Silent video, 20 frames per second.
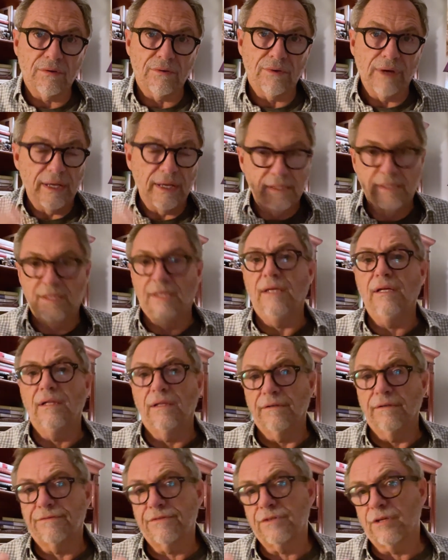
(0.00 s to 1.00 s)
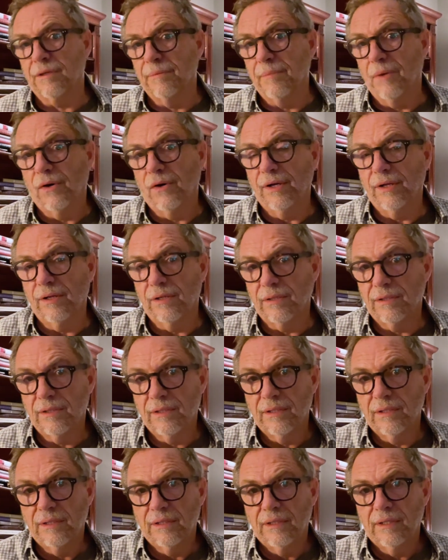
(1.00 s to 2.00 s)
great deal of turmoil
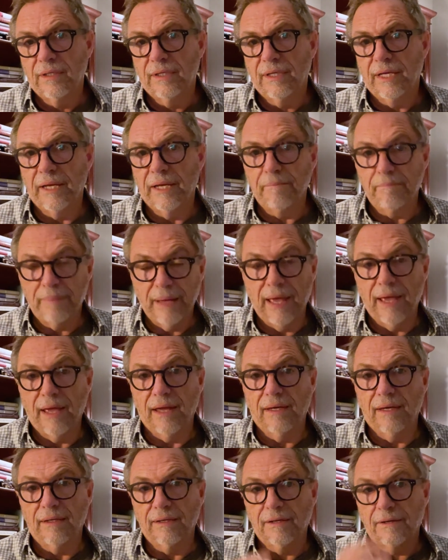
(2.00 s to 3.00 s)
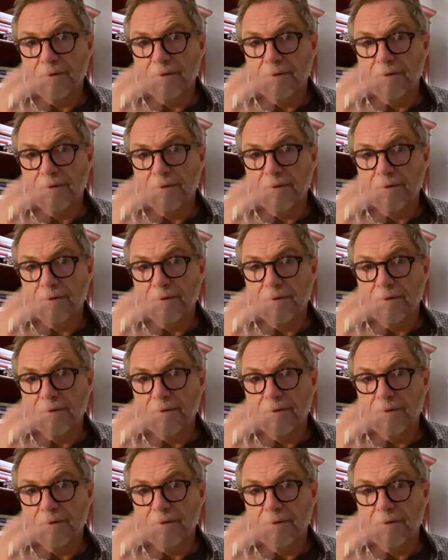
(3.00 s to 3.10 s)
and pain.